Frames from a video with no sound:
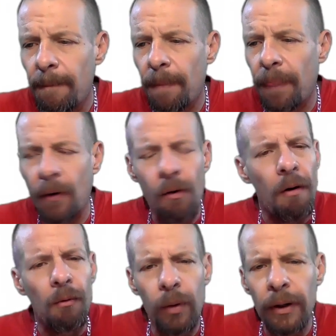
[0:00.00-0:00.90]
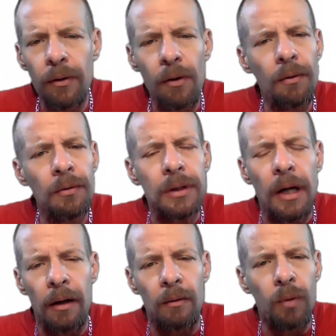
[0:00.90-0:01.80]
There are weirdos
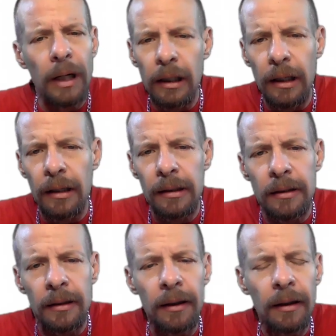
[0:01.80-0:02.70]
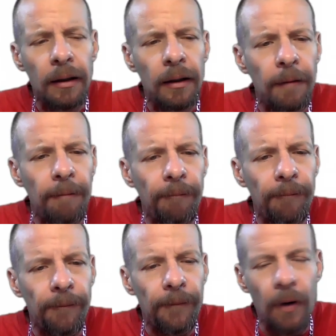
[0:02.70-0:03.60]
and weenies
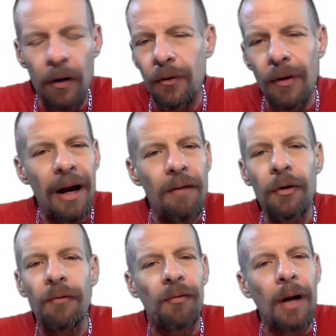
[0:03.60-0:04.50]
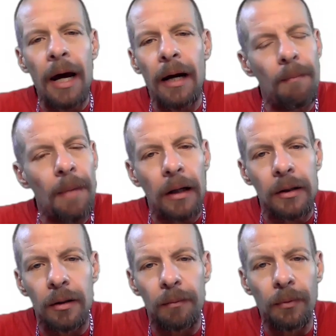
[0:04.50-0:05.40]
under every flag
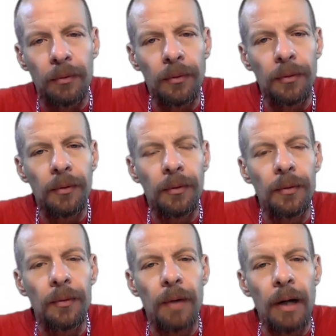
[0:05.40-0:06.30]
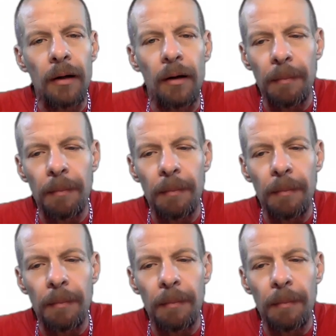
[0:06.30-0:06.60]
imaginable, right?